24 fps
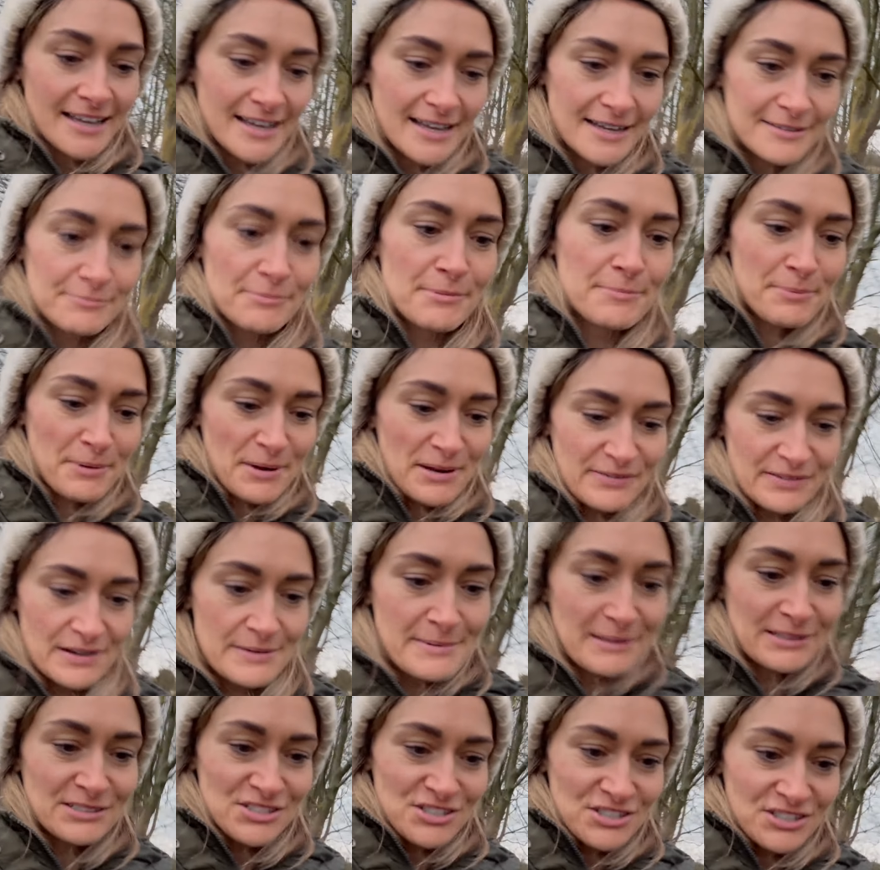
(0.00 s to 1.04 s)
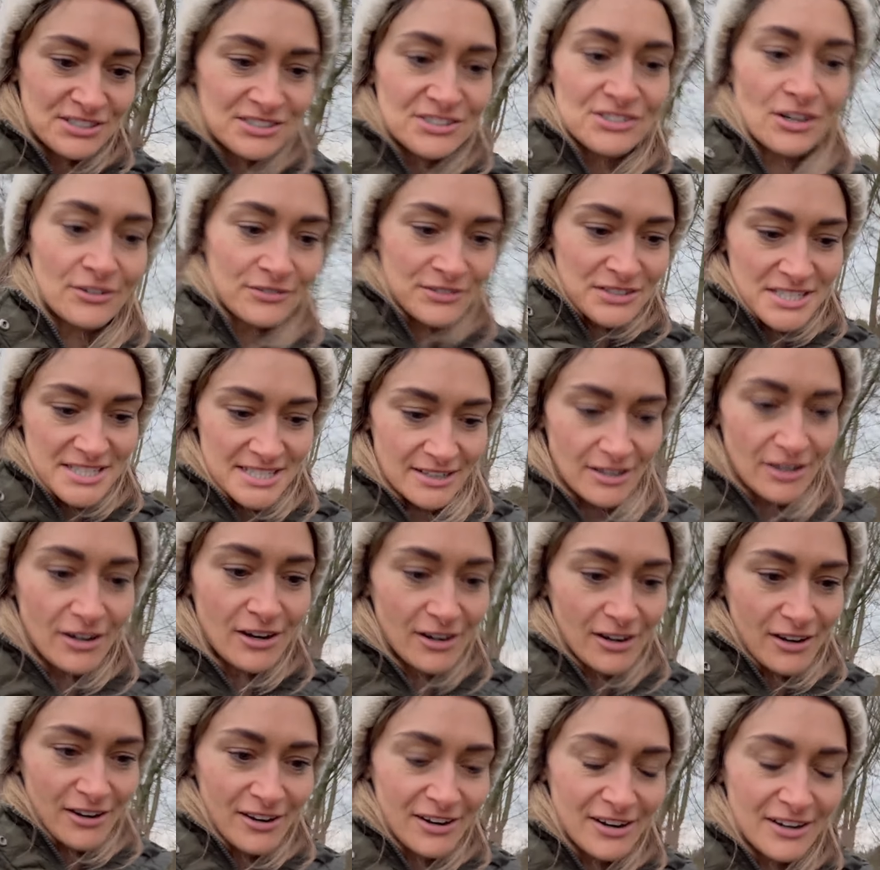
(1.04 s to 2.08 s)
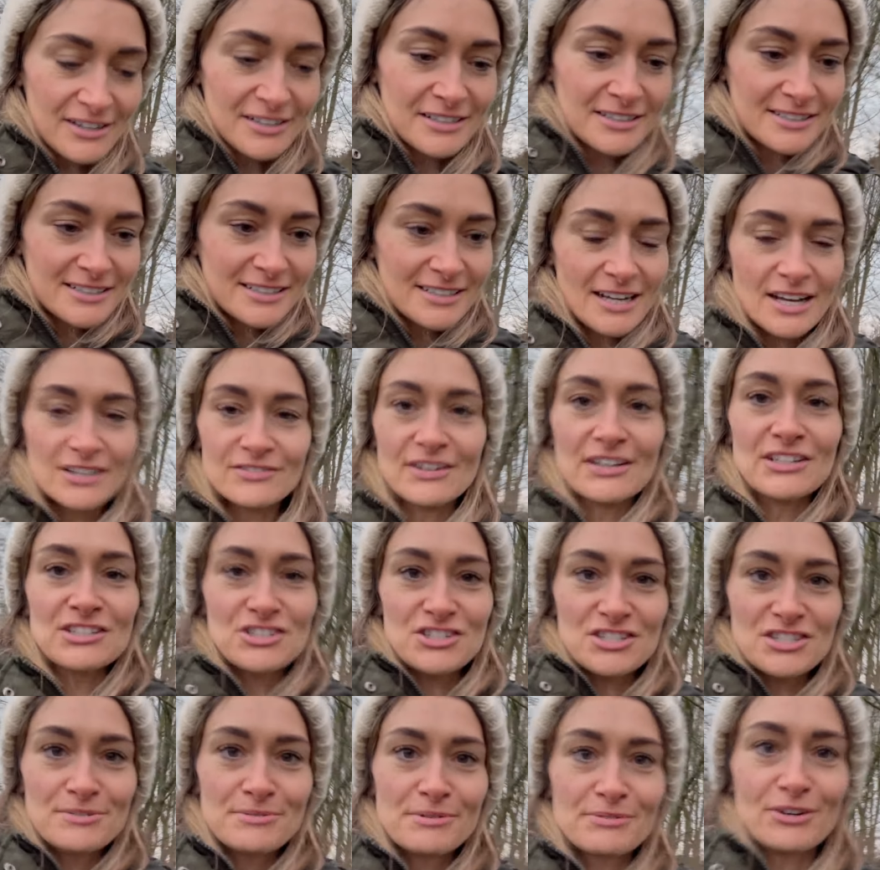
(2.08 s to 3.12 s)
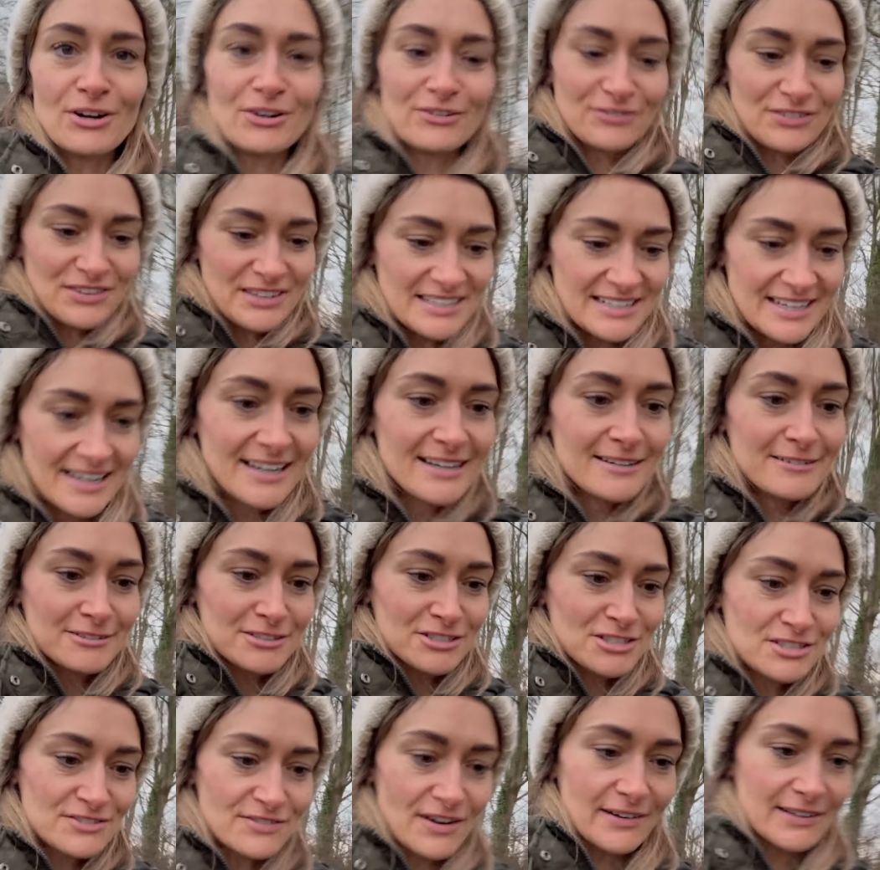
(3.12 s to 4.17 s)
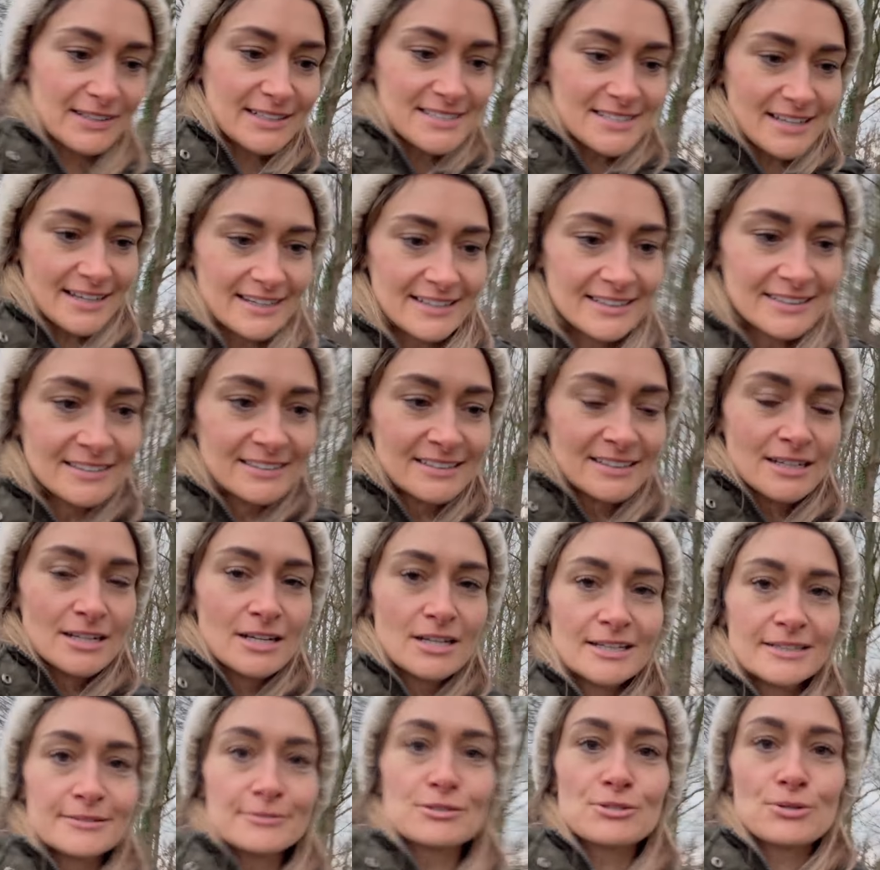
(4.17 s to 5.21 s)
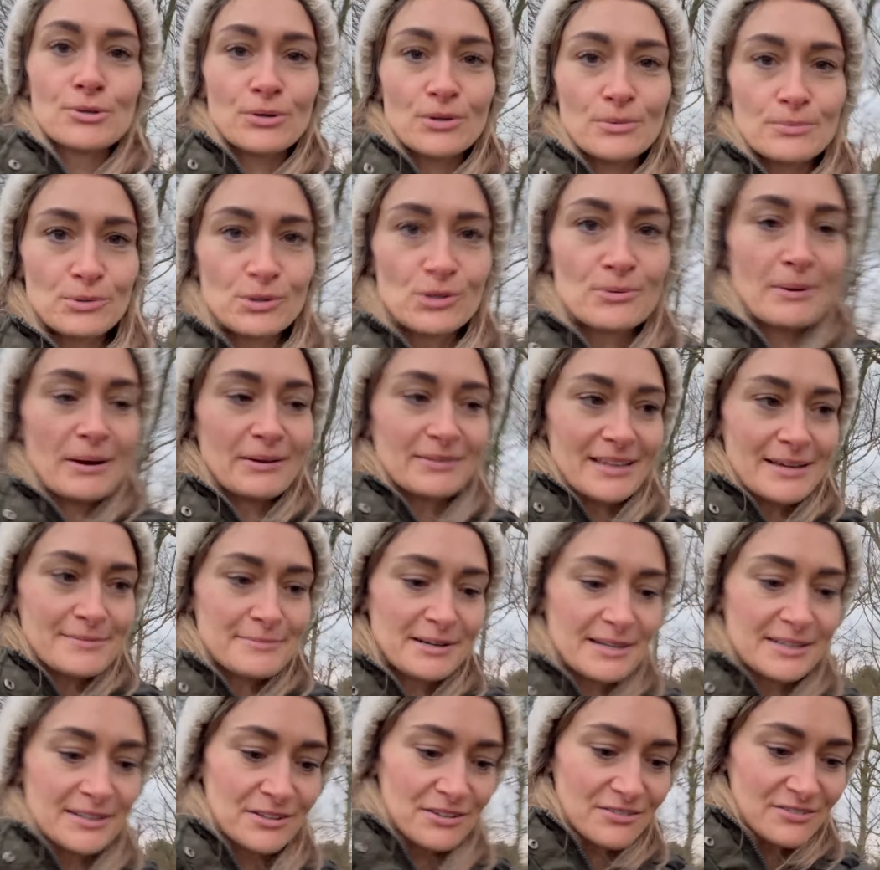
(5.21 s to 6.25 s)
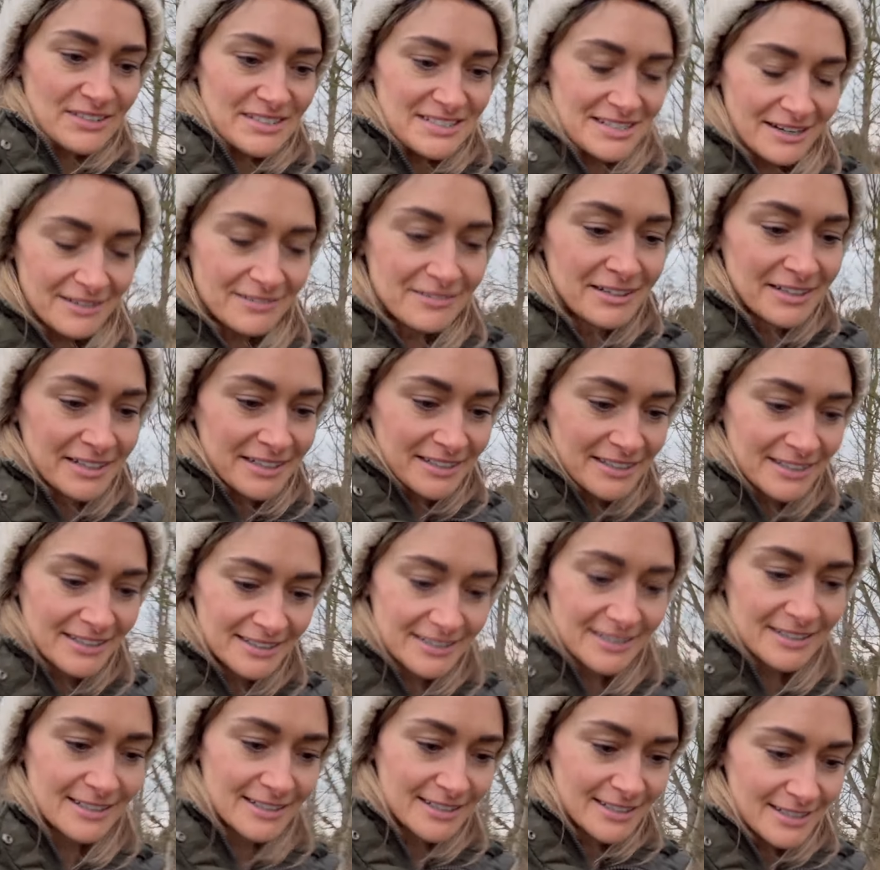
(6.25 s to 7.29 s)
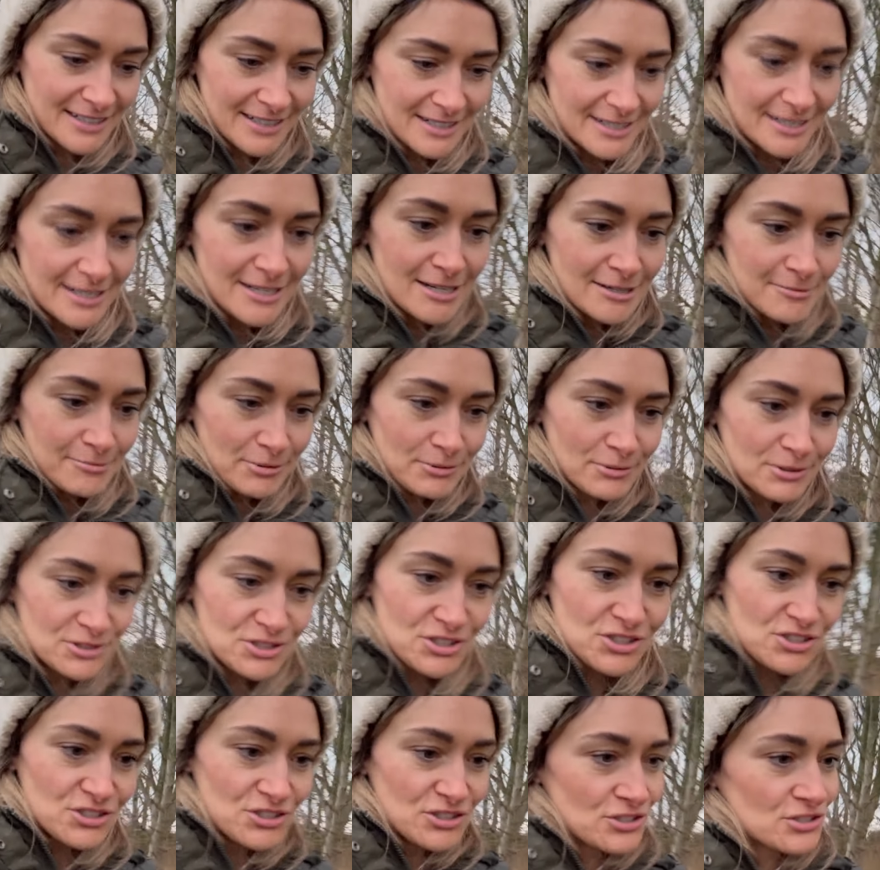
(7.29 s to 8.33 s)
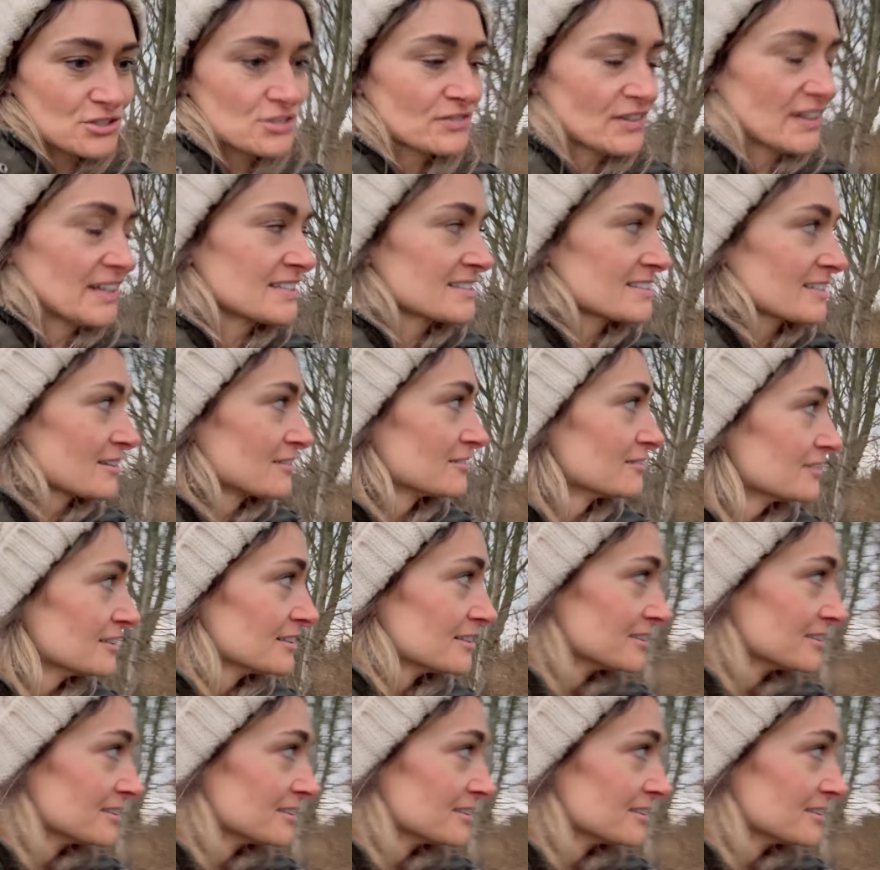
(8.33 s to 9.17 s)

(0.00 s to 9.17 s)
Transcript: We briefly mentioned obviously our adventures that we've got for the year, which is very exciting. We'll talk more about them in another video. But what did you just find out?